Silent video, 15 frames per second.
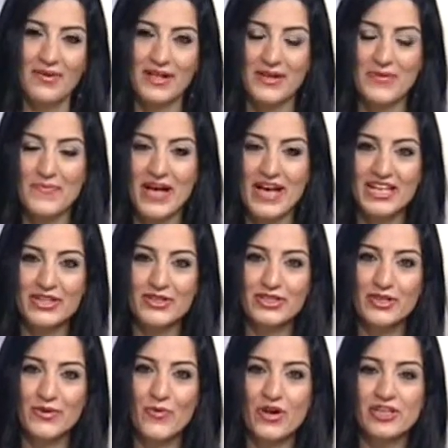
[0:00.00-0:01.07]
Welcome back. You're
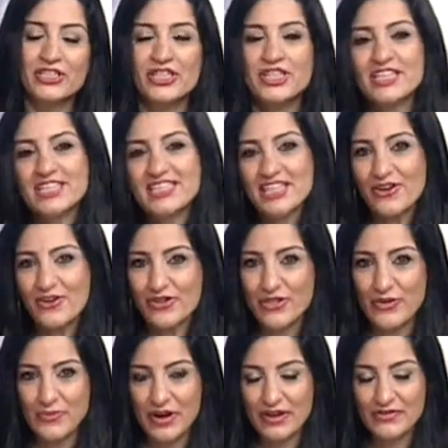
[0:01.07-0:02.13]
still watching us here on
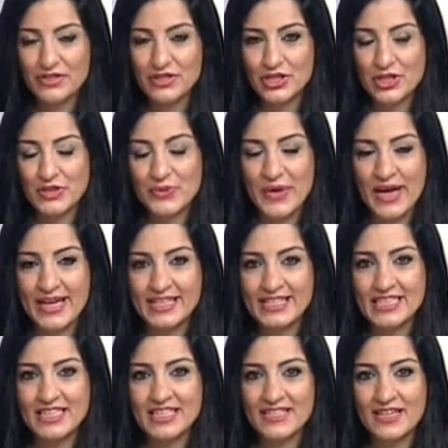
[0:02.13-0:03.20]
The Breakfast Show,
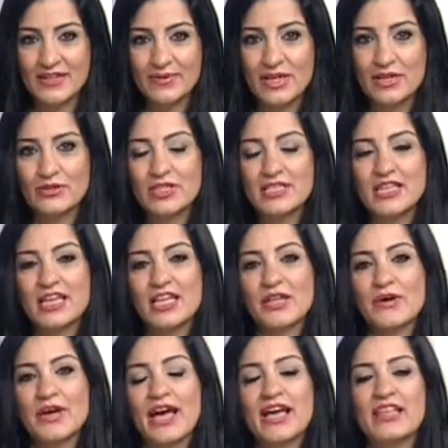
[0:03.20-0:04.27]
and it's time now to take a
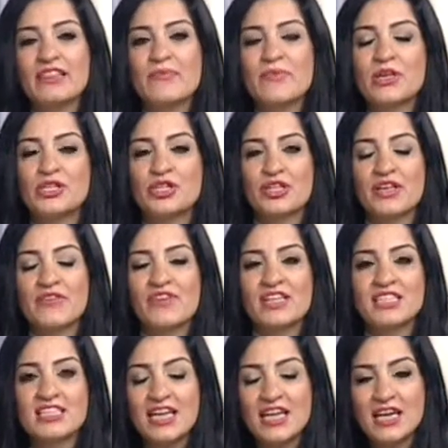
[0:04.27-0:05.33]
look at the major
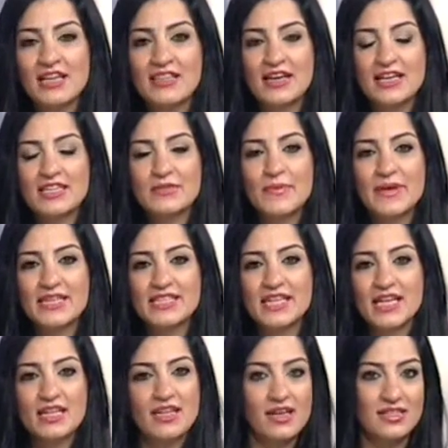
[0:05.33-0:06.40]
events that made
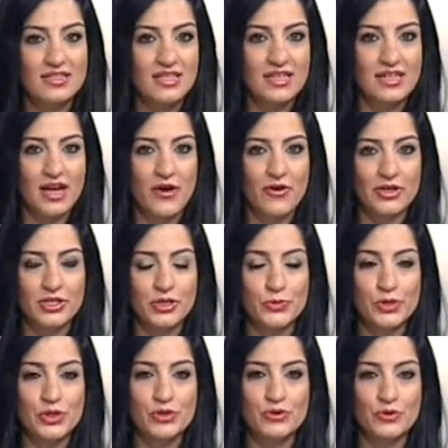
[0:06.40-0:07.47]
headlines in our
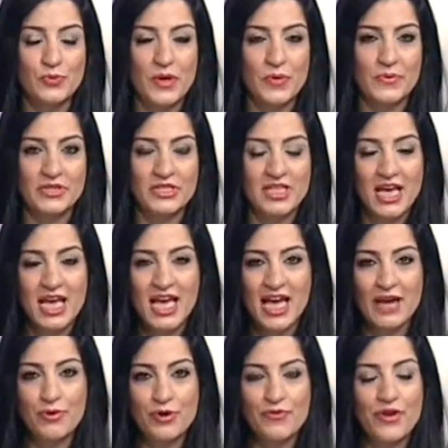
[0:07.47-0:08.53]
Egyptian newspapers.
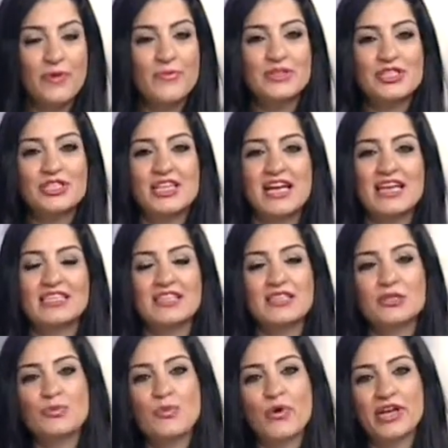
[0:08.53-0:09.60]
And we're very much delighted
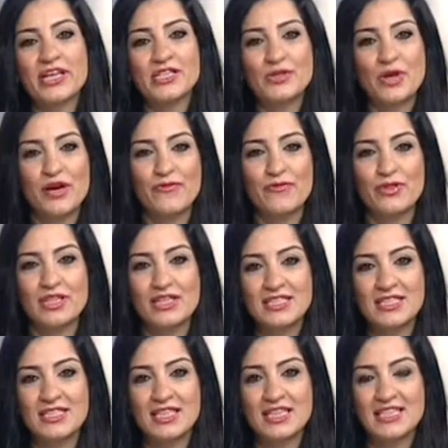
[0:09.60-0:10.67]
this morning to have with
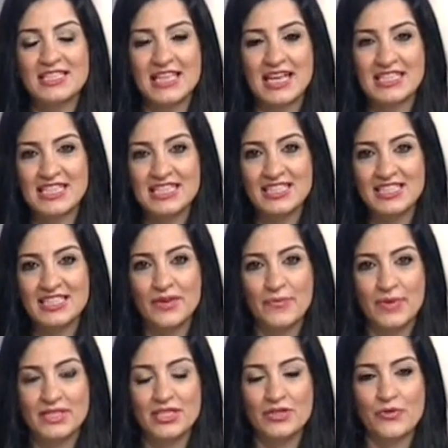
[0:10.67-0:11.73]
us His Excellency
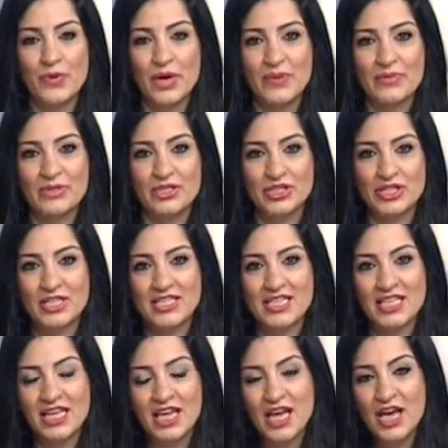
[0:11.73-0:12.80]
Ambassador Mohamed el
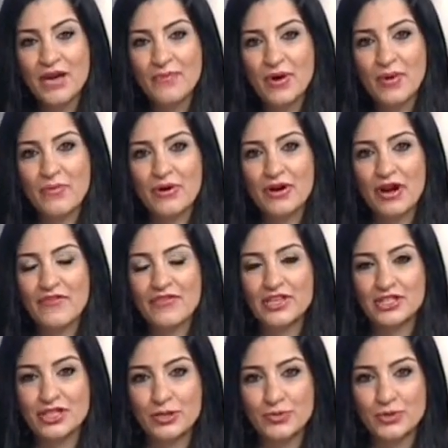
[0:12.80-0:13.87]
Shazly, member of
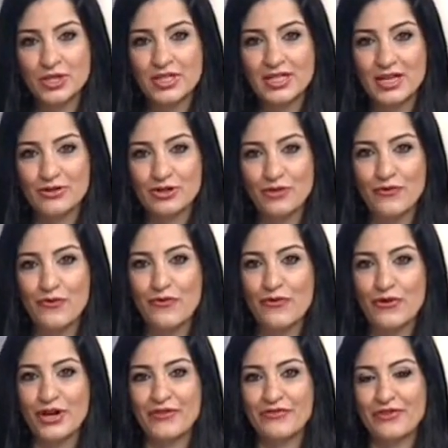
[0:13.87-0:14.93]
the Egyptian Council for
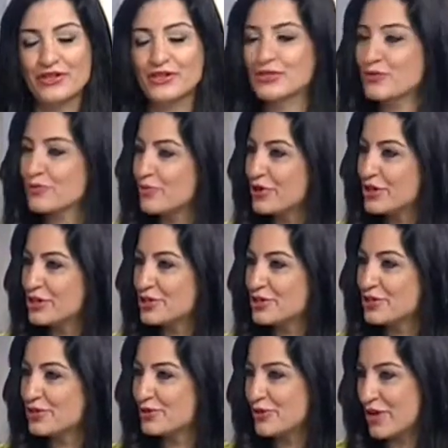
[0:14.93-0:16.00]
Foreign Affairs. Good morning to you.